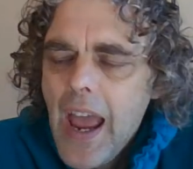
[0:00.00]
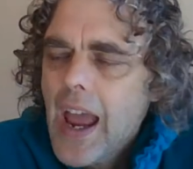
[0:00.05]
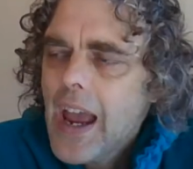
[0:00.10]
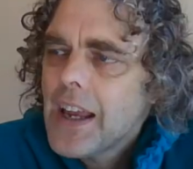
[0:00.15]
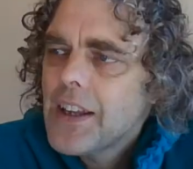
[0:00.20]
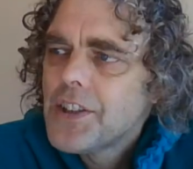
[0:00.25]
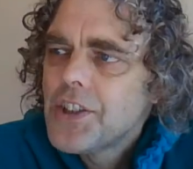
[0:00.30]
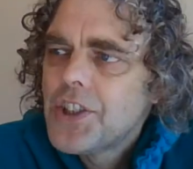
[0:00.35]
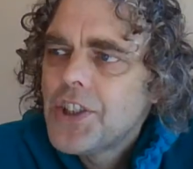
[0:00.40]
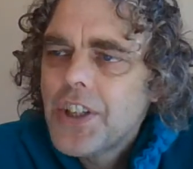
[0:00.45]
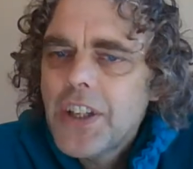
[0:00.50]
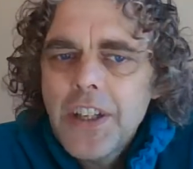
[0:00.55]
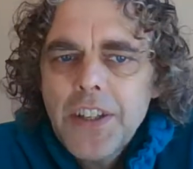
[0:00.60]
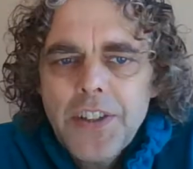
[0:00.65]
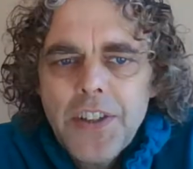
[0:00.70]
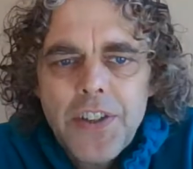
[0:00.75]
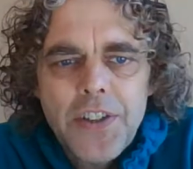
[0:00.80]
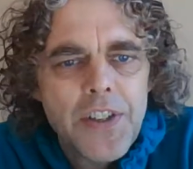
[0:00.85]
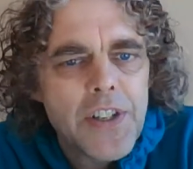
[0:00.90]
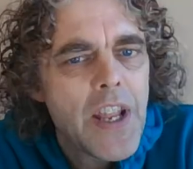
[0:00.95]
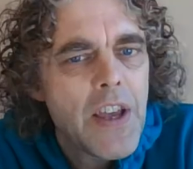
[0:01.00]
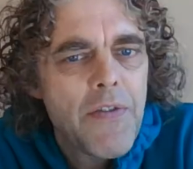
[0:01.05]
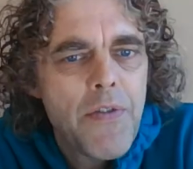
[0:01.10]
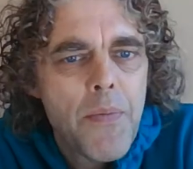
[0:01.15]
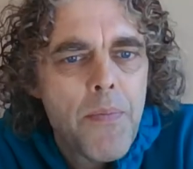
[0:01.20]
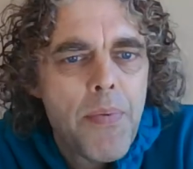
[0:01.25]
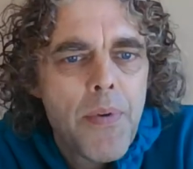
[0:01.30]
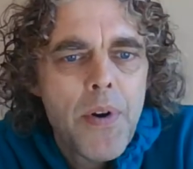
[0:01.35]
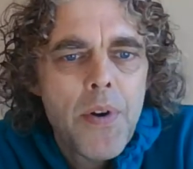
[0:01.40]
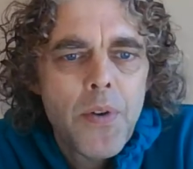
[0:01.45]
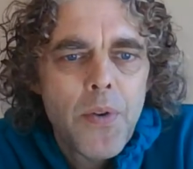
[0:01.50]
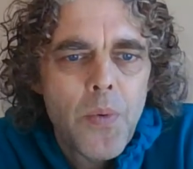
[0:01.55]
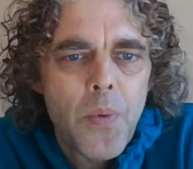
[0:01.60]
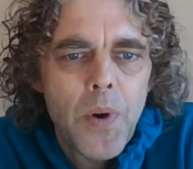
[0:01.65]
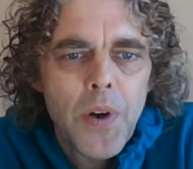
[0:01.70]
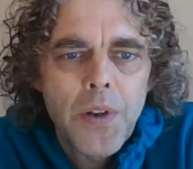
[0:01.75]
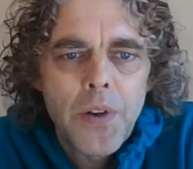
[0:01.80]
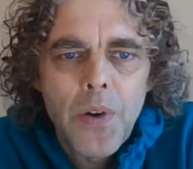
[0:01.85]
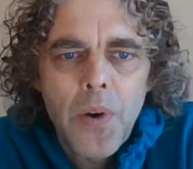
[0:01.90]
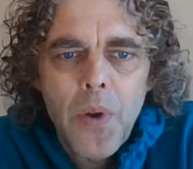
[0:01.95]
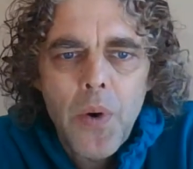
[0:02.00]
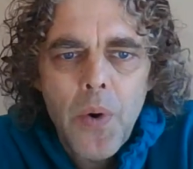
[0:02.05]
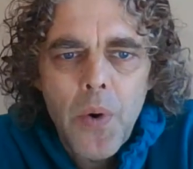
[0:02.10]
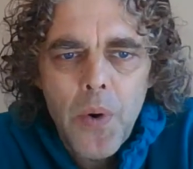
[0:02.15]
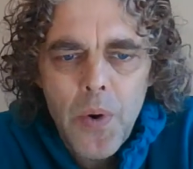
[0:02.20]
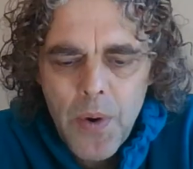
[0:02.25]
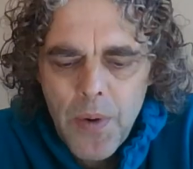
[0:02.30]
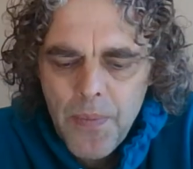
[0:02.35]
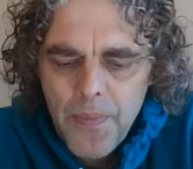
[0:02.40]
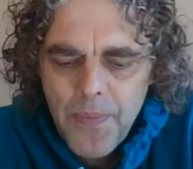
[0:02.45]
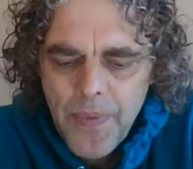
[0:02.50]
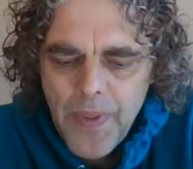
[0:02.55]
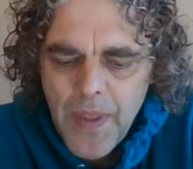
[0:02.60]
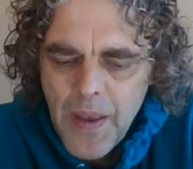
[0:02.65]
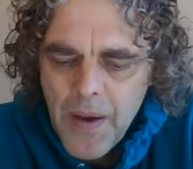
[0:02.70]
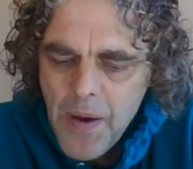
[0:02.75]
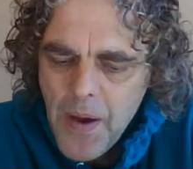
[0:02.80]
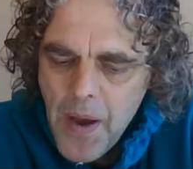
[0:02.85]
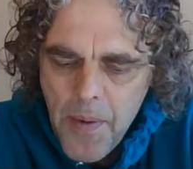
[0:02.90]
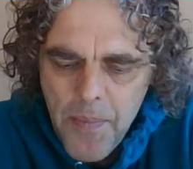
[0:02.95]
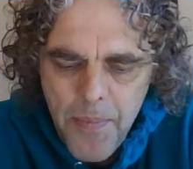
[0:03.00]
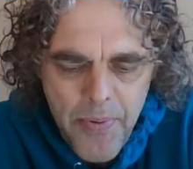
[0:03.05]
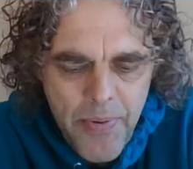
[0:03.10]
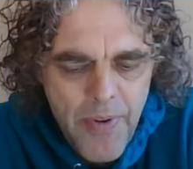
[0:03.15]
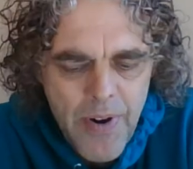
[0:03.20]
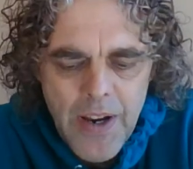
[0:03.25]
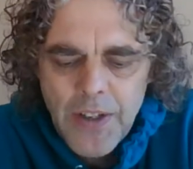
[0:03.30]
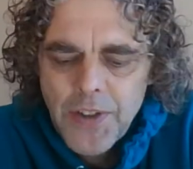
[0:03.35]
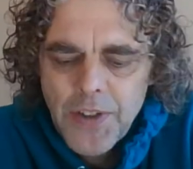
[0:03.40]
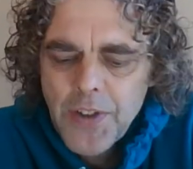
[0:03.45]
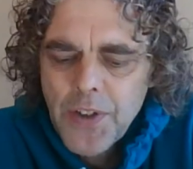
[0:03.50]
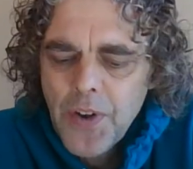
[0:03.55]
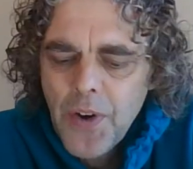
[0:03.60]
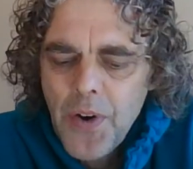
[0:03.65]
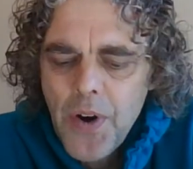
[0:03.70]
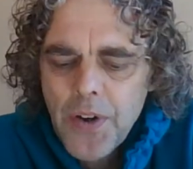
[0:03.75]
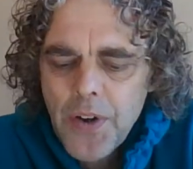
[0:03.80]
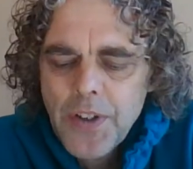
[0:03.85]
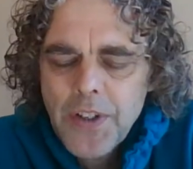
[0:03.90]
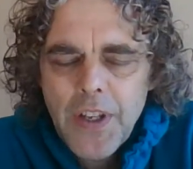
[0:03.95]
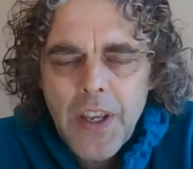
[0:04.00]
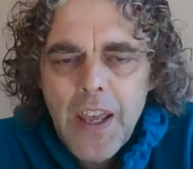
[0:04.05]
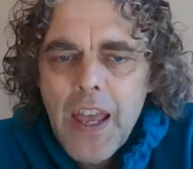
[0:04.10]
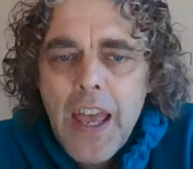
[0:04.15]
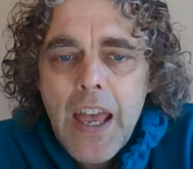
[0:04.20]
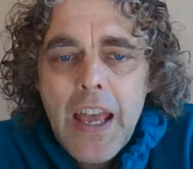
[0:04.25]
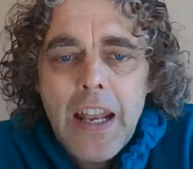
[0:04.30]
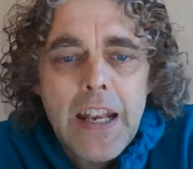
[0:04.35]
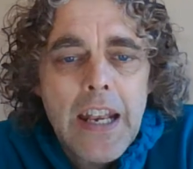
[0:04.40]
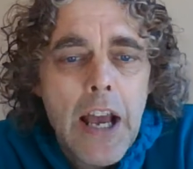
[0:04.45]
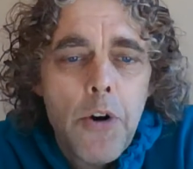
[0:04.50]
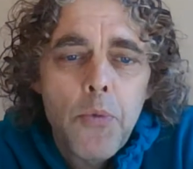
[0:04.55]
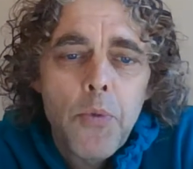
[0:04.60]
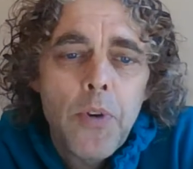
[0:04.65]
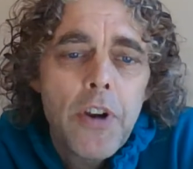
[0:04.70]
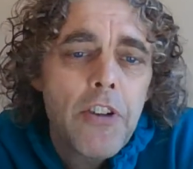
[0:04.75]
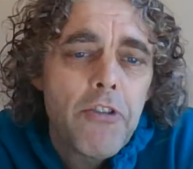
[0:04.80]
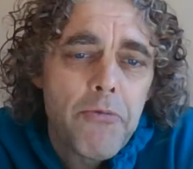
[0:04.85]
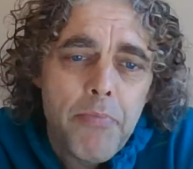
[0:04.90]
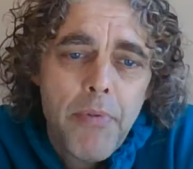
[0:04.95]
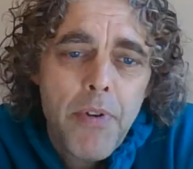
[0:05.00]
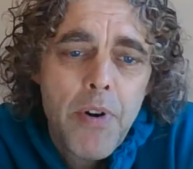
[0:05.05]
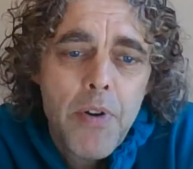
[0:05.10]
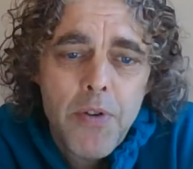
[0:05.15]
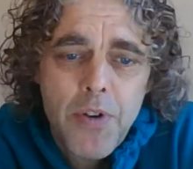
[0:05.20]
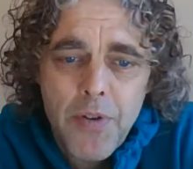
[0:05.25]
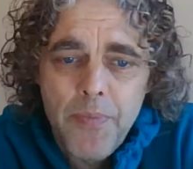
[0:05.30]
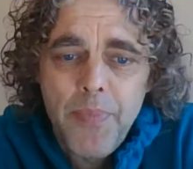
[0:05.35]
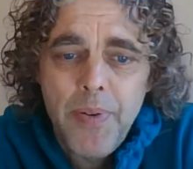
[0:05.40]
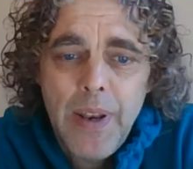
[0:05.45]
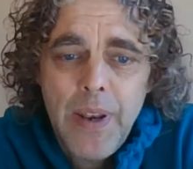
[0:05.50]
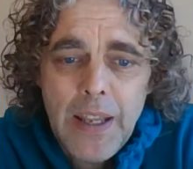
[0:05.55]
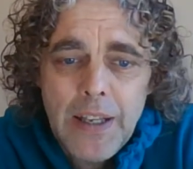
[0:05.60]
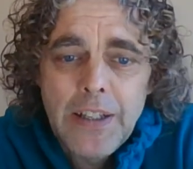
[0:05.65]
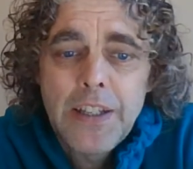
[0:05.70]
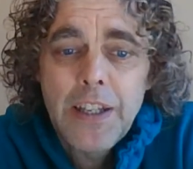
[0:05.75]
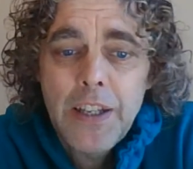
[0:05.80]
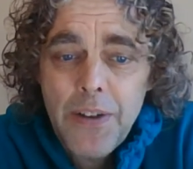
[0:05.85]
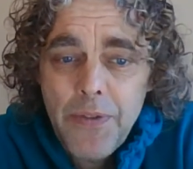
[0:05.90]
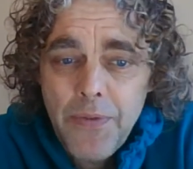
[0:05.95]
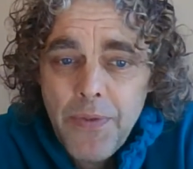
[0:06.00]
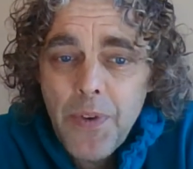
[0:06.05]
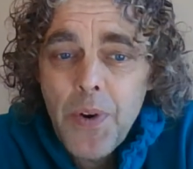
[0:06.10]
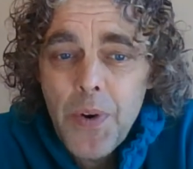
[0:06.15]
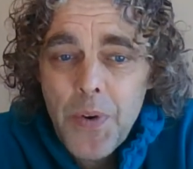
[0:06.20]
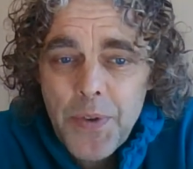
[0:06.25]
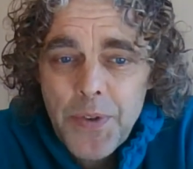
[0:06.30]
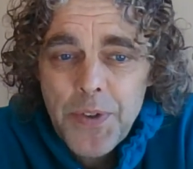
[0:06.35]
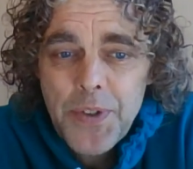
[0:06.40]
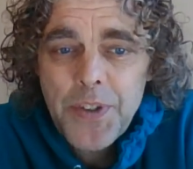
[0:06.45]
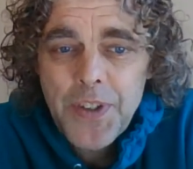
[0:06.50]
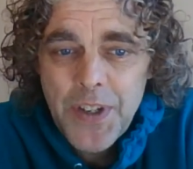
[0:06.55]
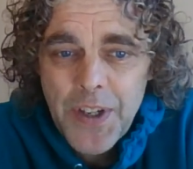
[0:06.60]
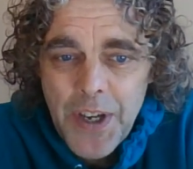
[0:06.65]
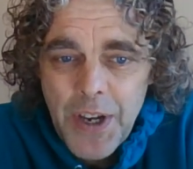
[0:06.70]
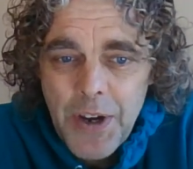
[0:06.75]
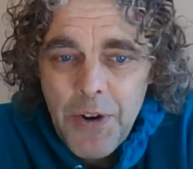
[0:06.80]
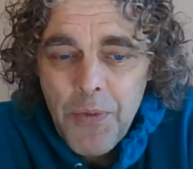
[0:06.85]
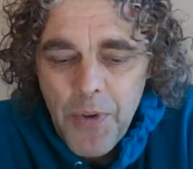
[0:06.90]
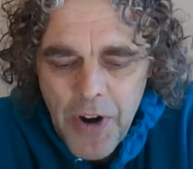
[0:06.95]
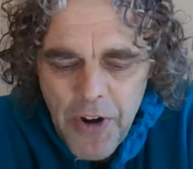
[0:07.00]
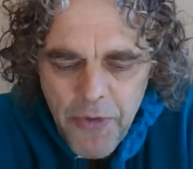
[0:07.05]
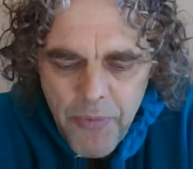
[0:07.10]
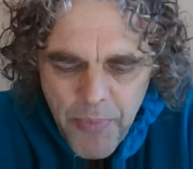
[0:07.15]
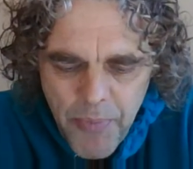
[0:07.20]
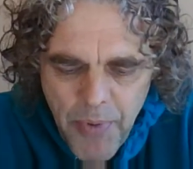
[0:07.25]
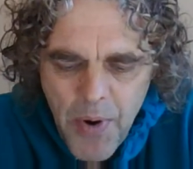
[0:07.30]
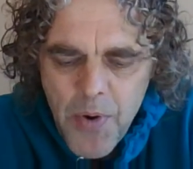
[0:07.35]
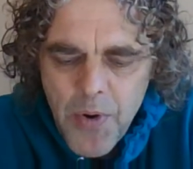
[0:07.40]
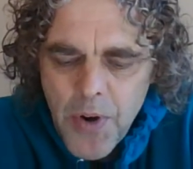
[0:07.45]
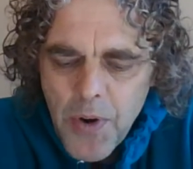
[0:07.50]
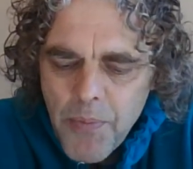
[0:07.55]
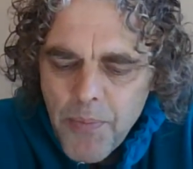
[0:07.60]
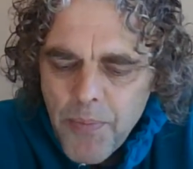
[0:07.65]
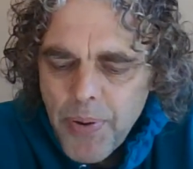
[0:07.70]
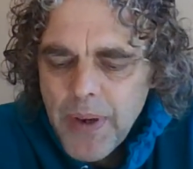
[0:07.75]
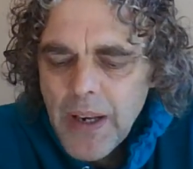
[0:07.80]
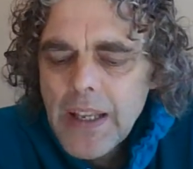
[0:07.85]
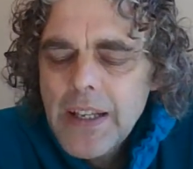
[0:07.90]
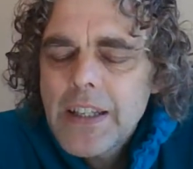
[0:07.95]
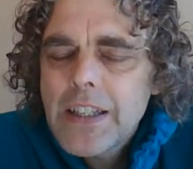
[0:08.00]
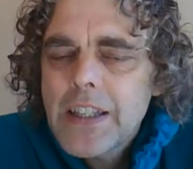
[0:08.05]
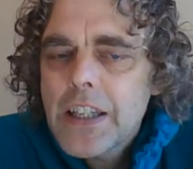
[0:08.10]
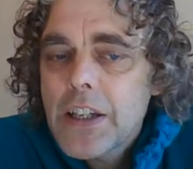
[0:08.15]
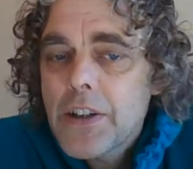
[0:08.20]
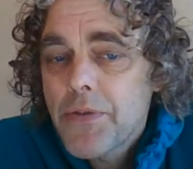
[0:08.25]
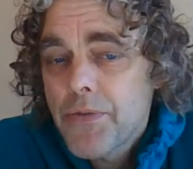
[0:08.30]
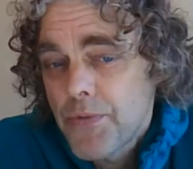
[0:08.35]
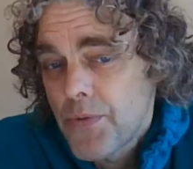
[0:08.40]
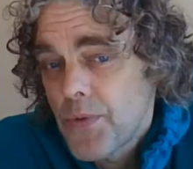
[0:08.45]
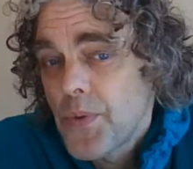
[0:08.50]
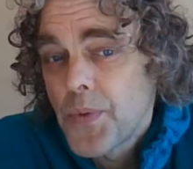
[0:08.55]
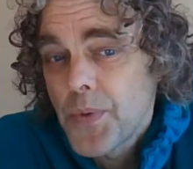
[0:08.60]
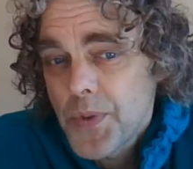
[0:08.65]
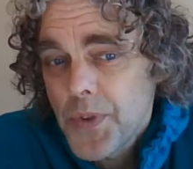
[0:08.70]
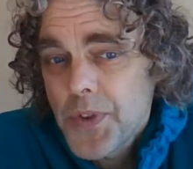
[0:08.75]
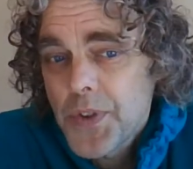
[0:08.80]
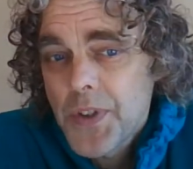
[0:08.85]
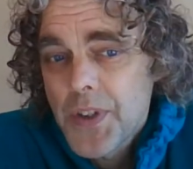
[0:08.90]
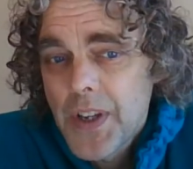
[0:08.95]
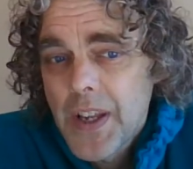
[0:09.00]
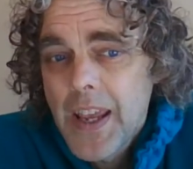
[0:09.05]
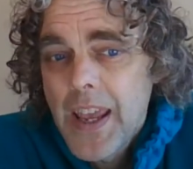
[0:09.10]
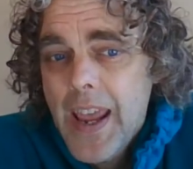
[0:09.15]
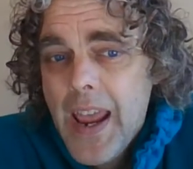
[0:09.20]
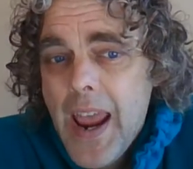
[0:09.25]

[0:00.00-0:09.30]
And Jesus never broke one law. Uh, praise God. Now, we've broken plenty of laws, we've broken plenty of rules.